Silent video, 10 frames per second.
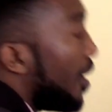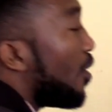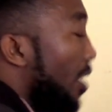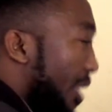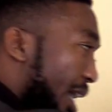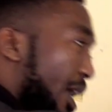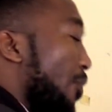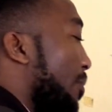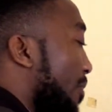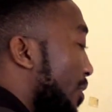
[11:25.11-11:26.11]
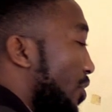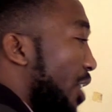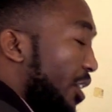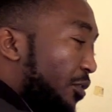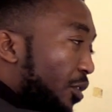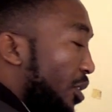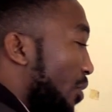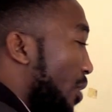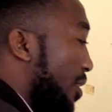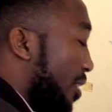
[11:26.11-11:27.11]
Go down, check for the
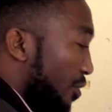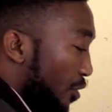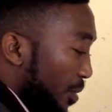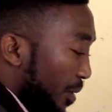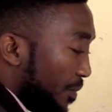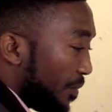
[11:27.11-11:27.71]
quadrant for me.